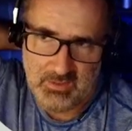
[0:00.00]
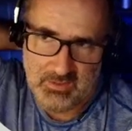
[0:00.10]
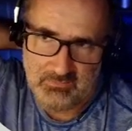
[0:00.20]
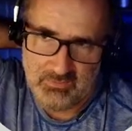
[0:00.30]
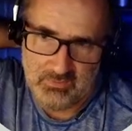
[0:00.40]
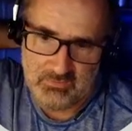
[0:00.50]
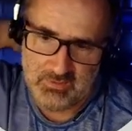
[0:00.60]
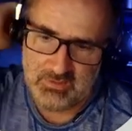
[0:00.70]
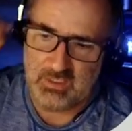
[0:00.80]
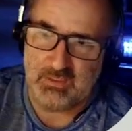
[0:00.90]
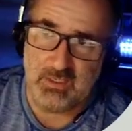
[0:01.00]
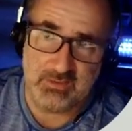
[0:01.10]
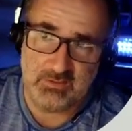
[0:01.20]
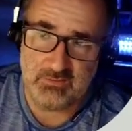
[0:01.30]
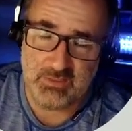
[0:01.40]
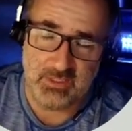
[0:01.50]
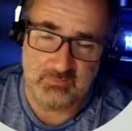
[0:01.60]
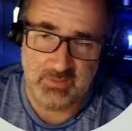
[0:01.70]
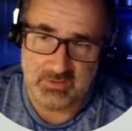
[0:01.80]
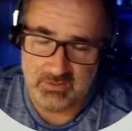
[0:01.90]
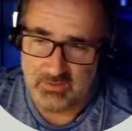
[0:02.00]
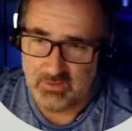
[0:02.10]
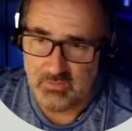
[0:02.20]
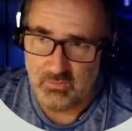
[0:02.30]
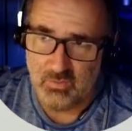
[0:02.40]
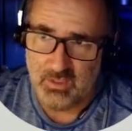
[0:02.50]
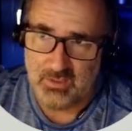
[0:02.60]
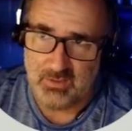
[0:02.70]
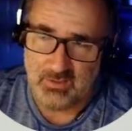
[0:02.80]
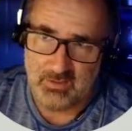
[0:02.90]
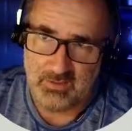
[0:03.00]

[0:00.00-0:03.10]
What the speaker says: If you decide not to use CAN bus and you're going to wire